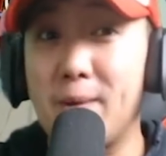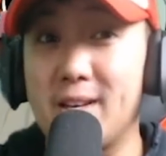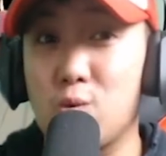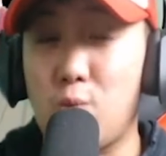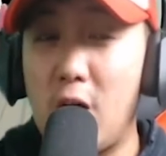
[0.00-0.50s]

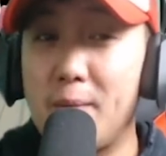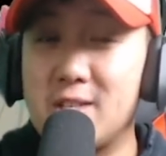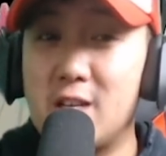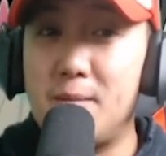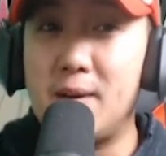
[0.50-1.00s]
because RELM
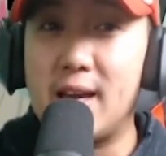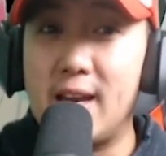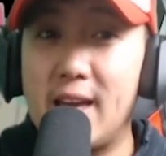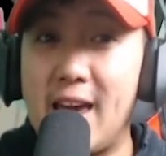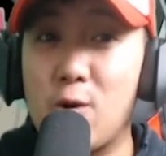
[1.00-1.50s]
is going to be
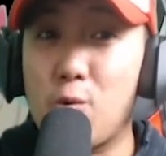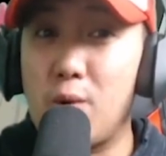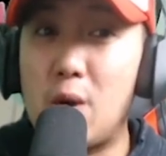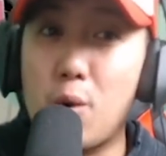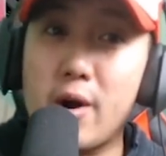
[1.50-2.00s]
getting a
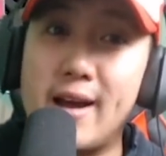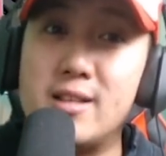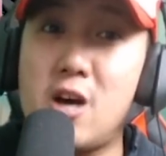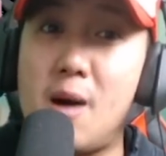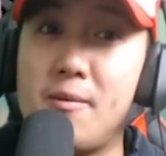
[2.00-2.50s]
rework
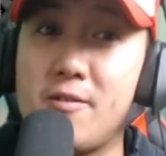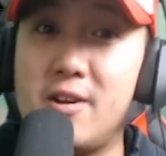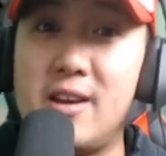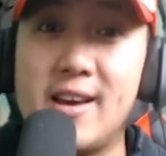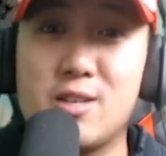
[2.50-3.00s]
on top of
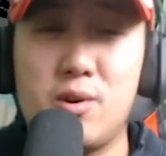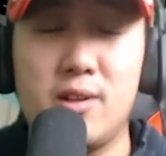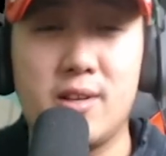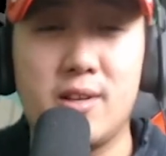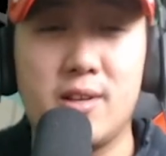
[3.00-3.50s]
her EX
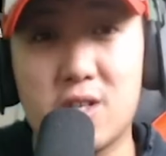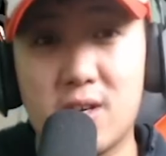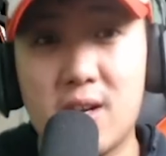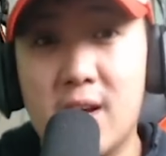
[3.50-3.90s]
realization,